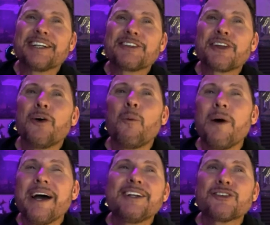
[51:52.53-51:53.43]
It's the
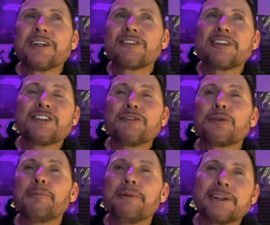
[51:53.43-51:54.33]
Hawaiian translation
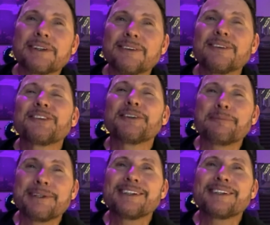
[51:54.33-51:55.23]
for miracle. So
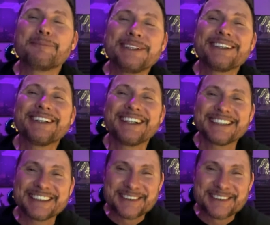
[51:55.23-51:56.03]
Mila Kale.